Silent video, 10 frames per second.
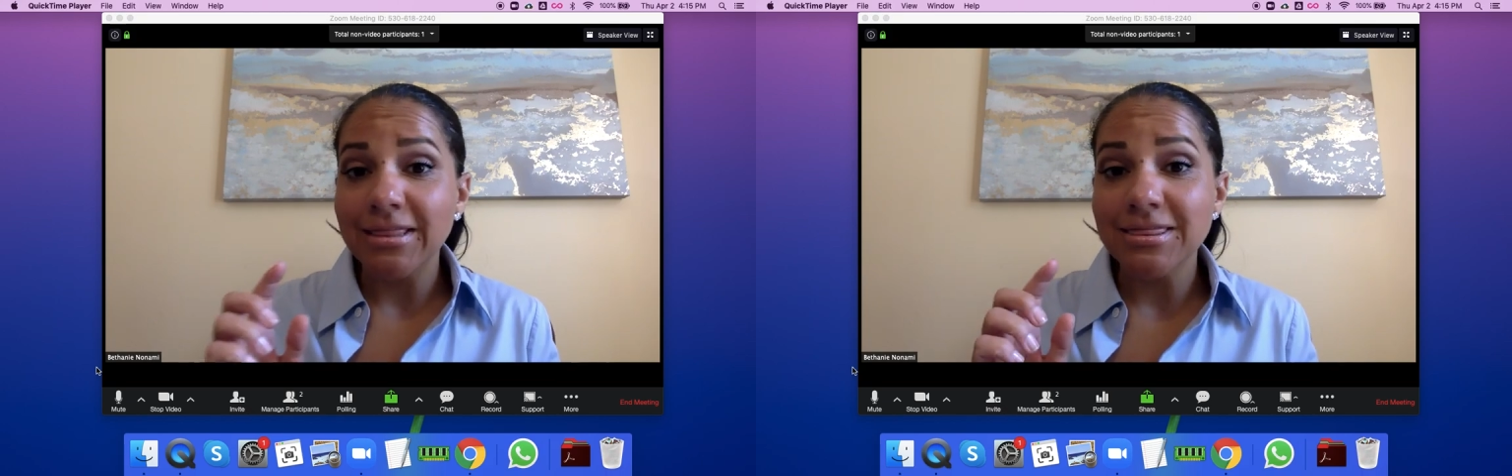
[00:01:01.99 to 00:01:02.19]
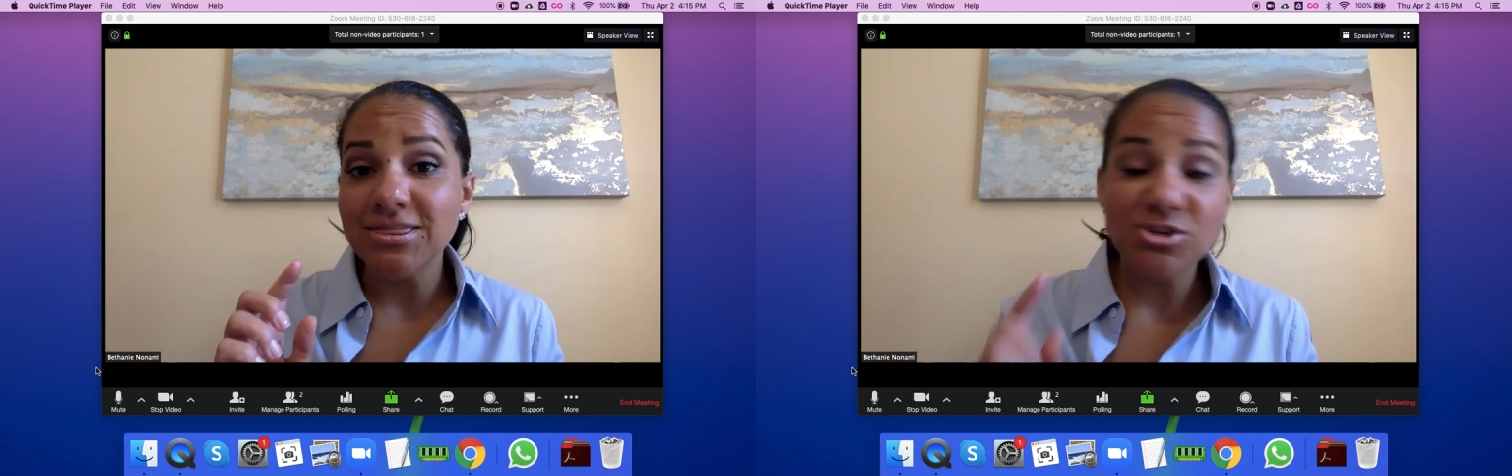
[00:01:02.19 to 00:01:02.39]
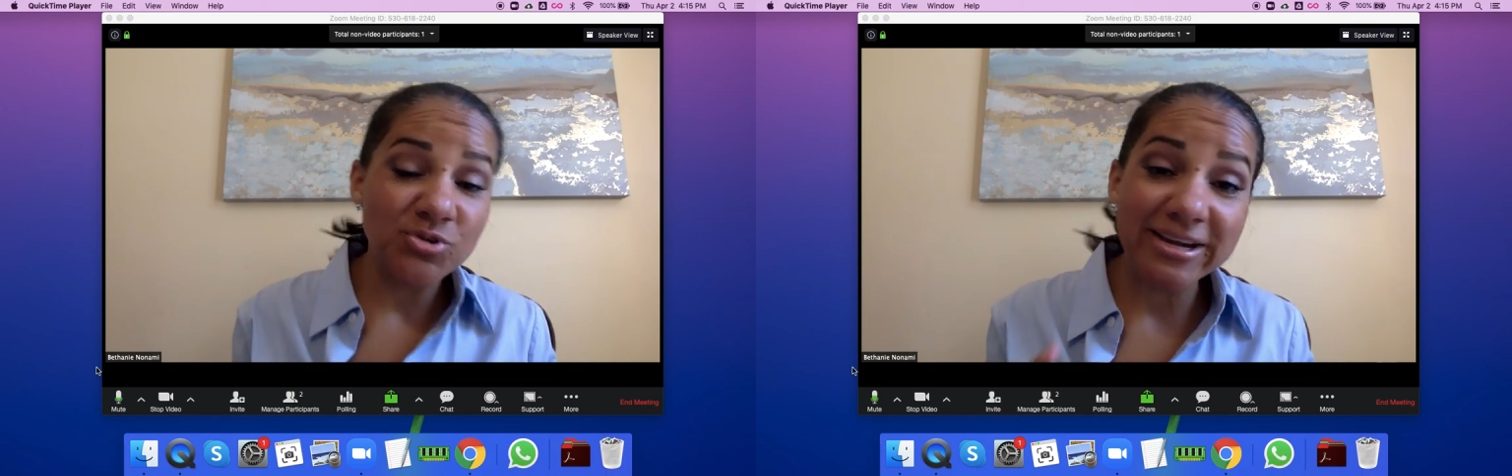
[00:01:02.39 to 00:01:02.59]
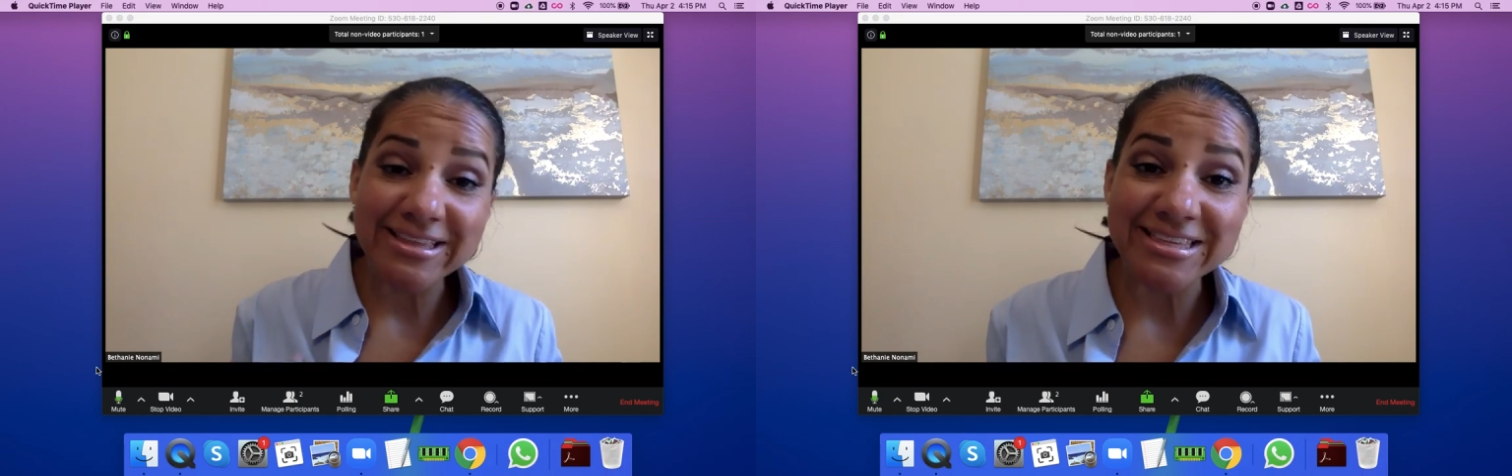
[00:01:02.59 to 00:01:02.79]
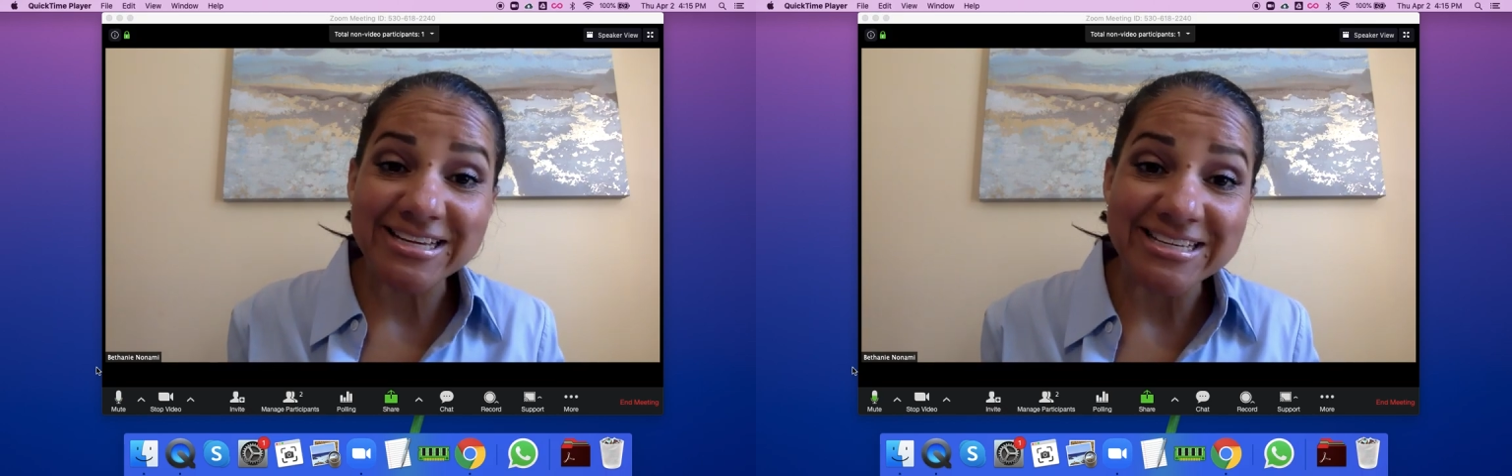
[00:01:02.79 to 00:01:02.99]
The tricky
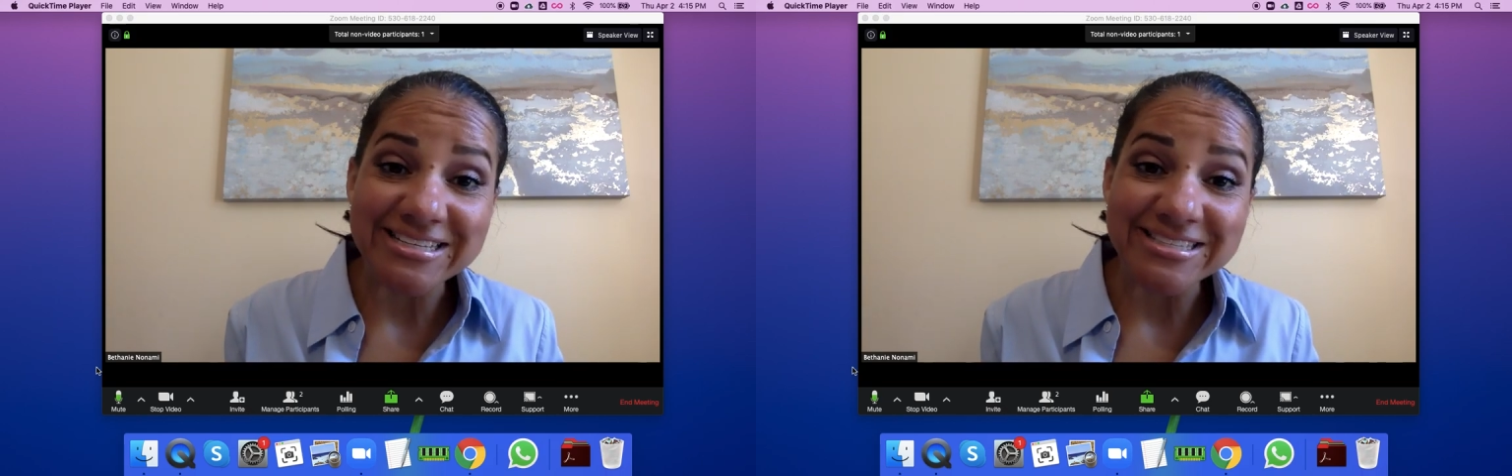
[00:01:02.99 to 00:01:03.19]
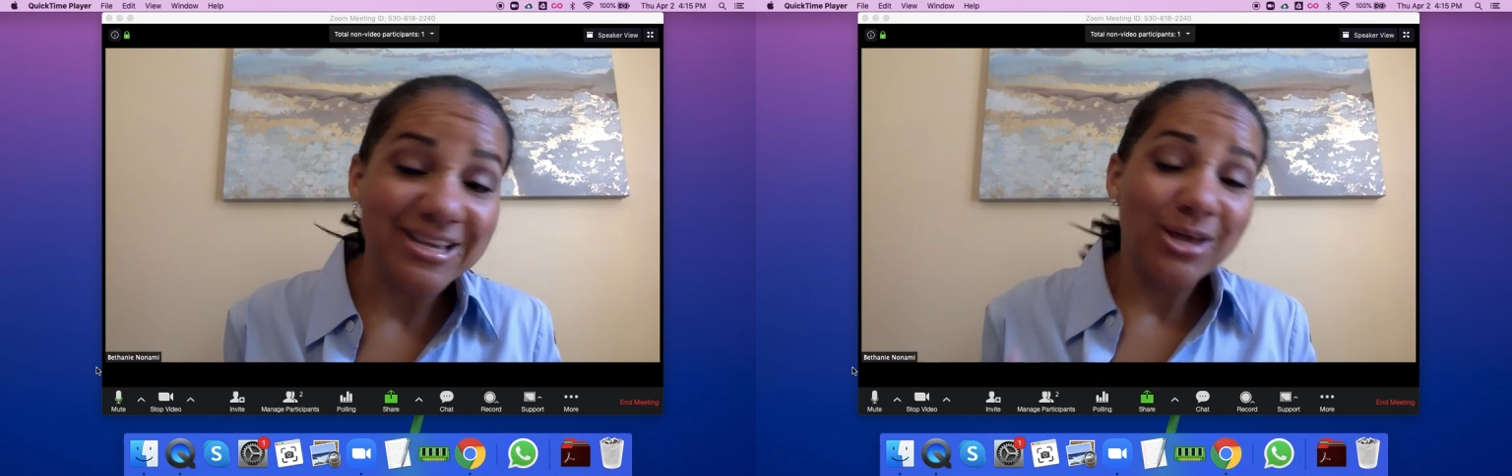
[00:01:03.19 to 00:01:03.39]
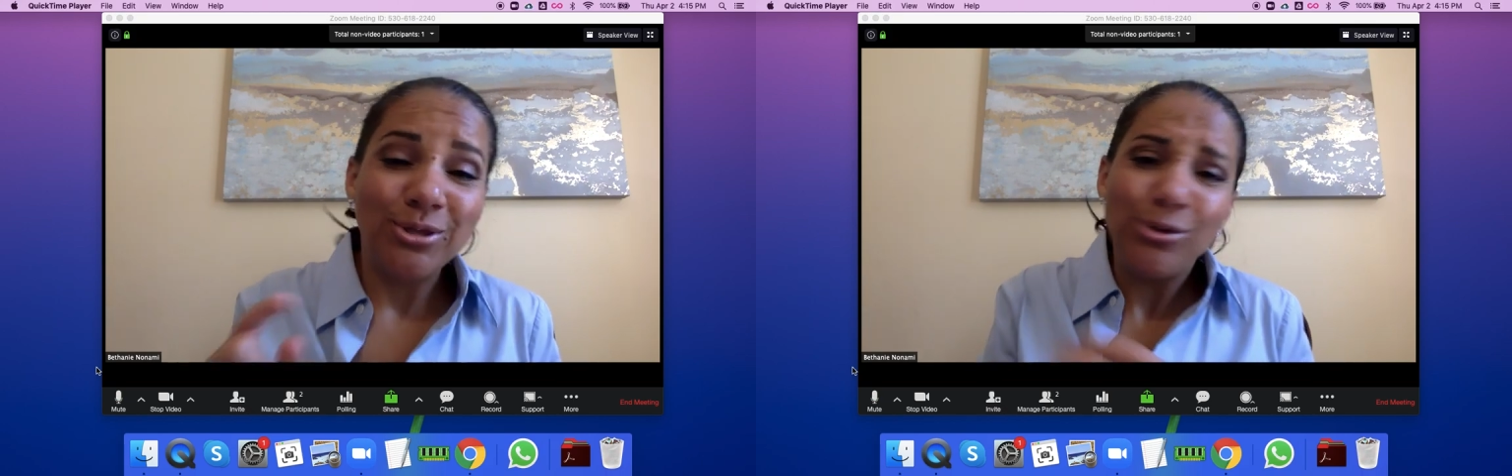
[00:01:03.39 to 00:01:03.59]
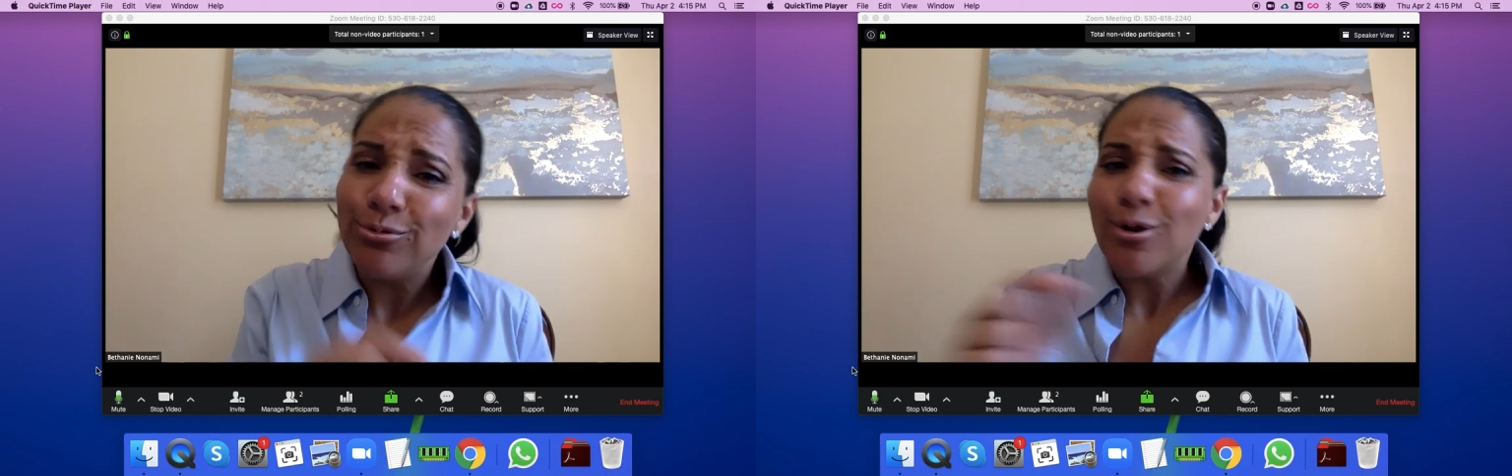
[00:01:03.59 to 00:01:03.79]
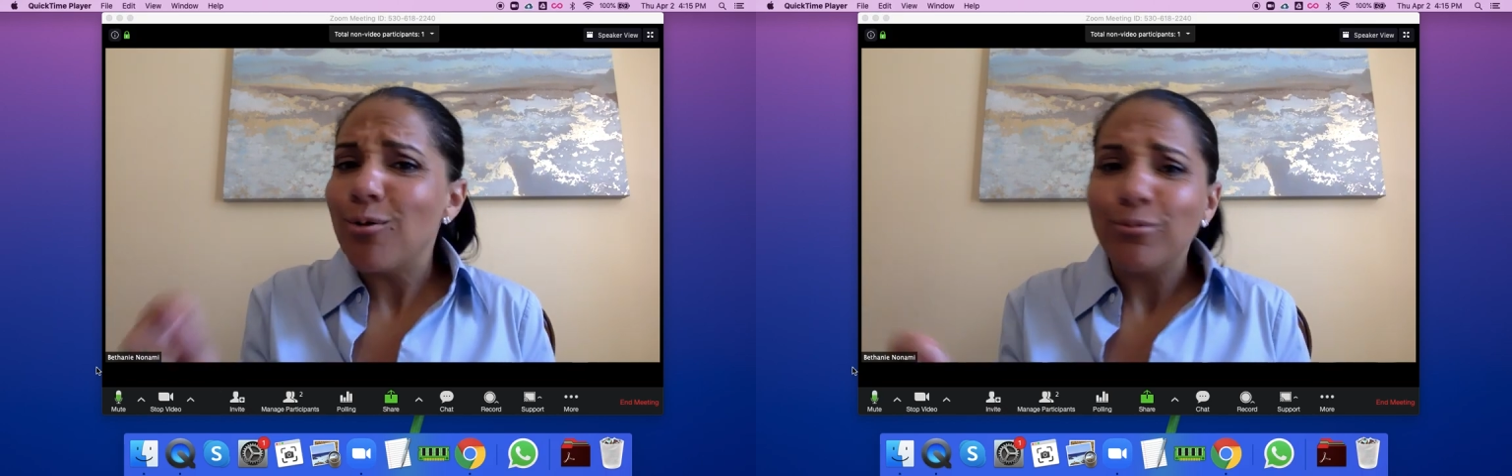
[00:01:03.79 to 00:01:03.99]
thing is you
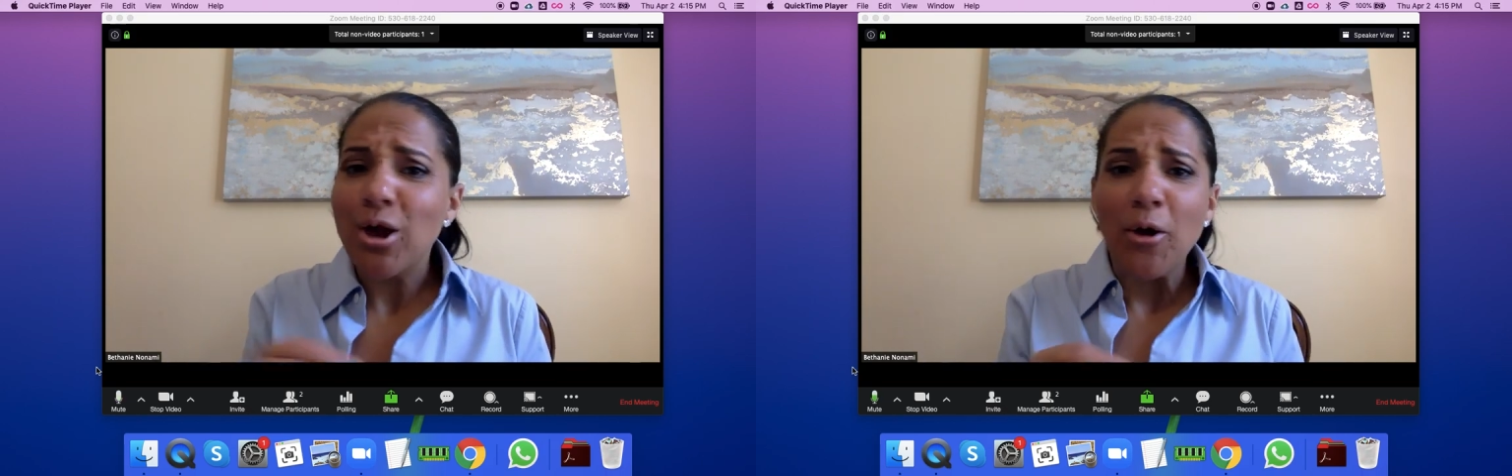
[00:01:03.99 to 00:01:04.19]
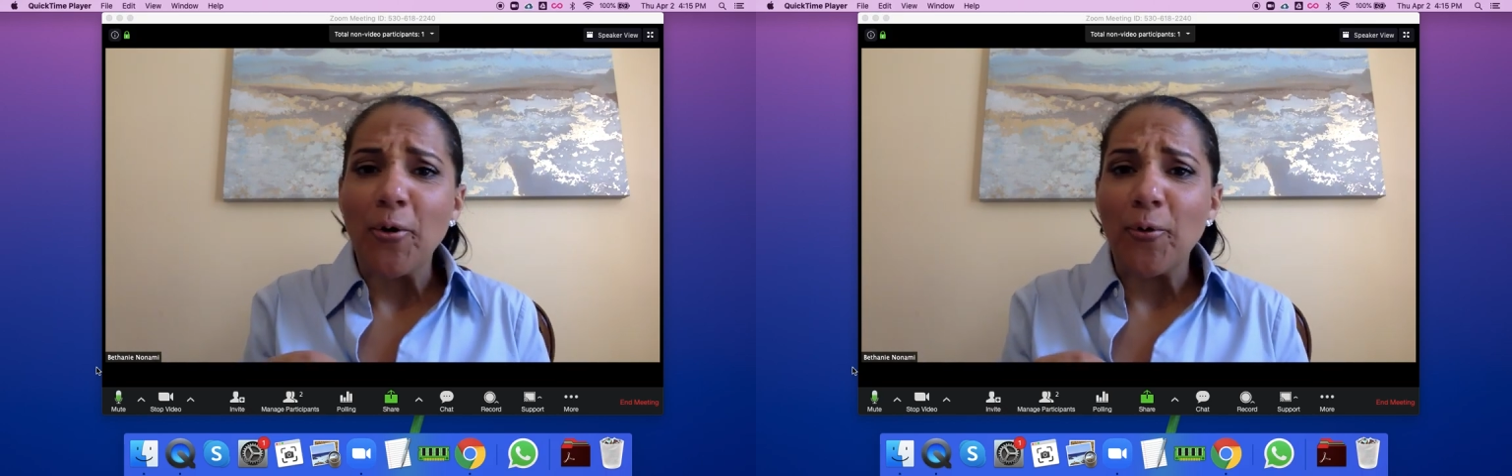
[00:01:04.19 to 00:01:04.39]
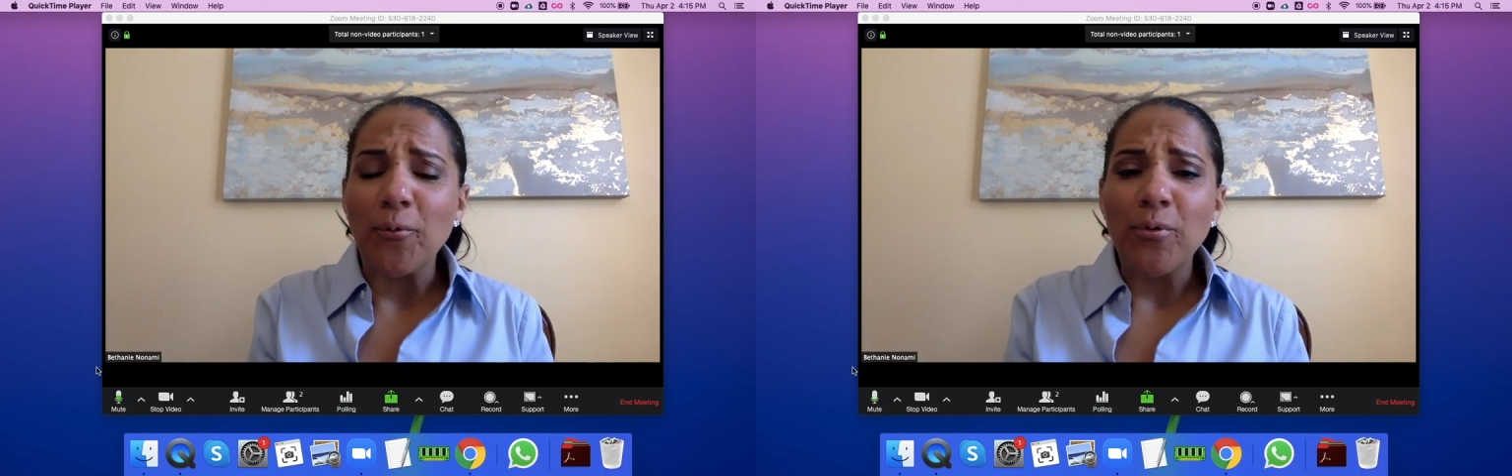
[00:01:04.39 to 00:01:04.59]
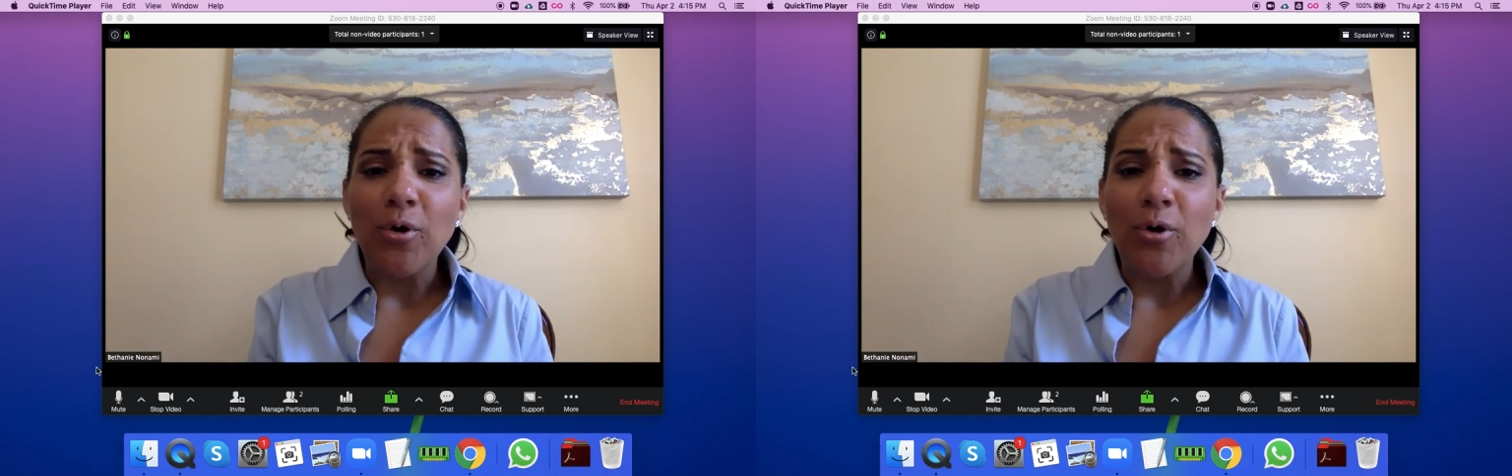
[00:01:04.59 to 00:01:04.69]
don't know